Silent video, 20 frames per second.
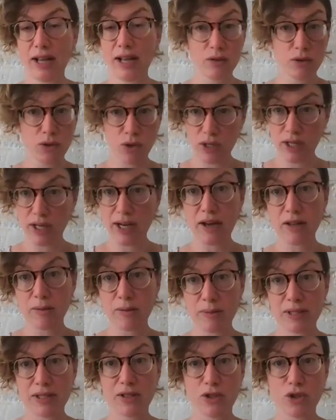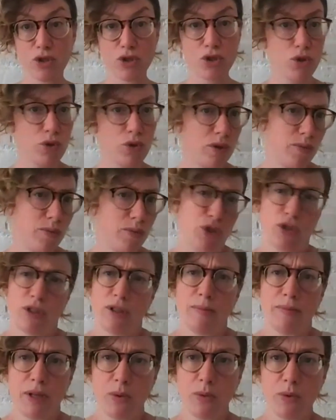and I look at how the business is doing, which is
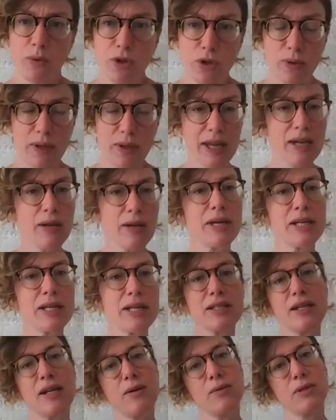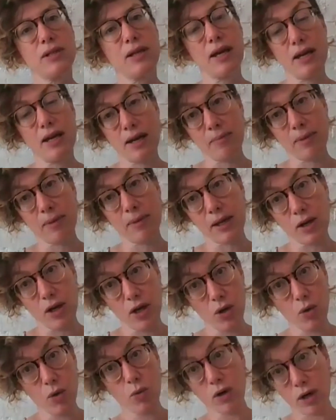something we're doing anyways. And I'm like,
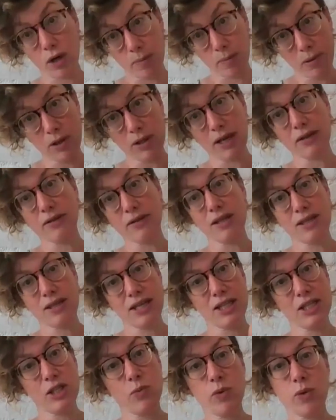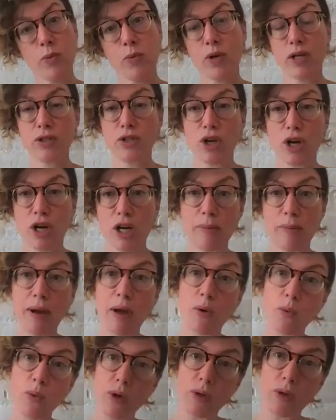we're going to pull out the things that we want to talk
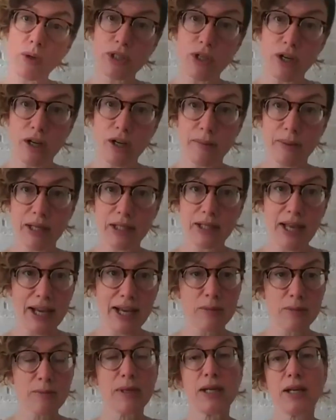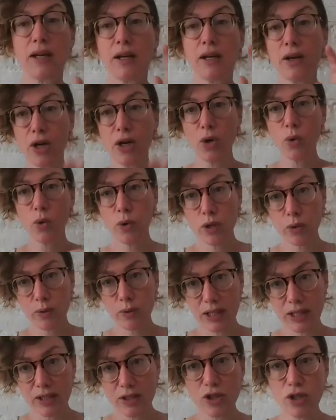about. What did we talk about last meeting? What do
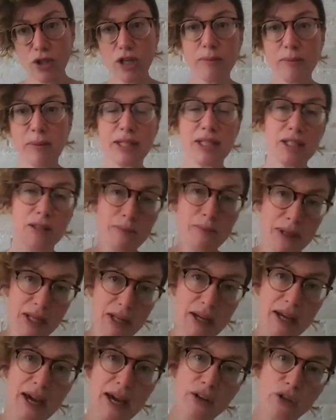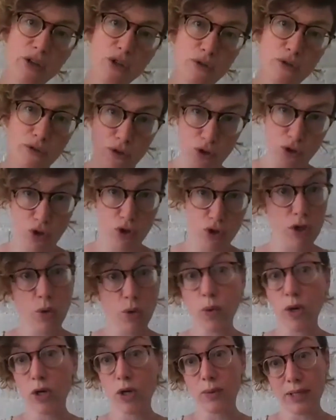we need to talk about this meeting? How does the future
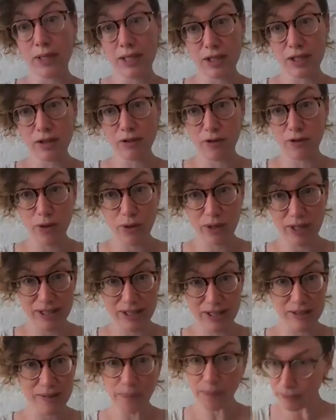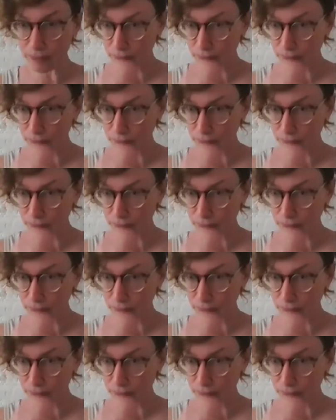look? Where do we need to focus?